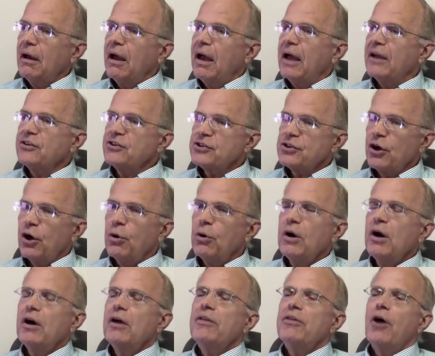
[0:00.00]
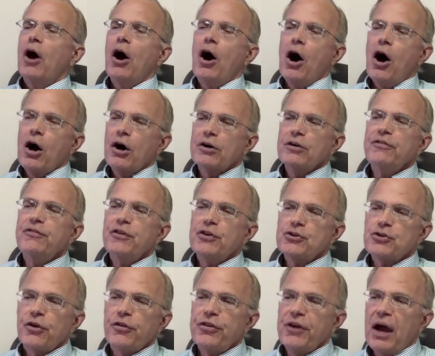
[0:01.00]
And so
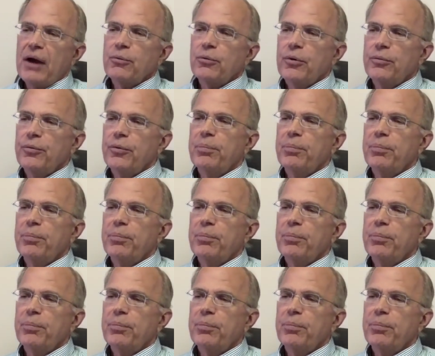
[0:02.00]
artificial thyroid